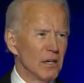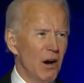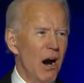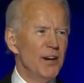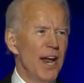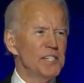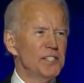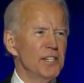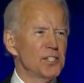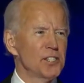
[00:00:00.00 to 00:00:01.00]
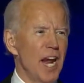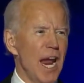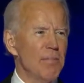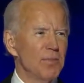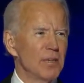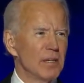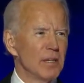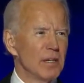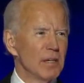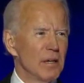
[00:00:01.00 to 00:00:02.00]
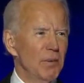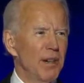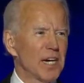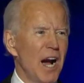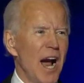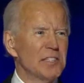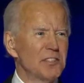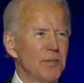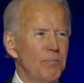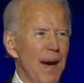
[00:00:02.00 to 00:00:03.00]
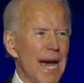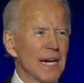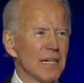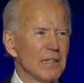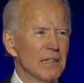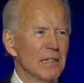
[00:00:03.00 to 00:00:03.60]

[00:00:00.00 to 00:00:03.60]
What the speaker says: Our nation is shaped by the constant battle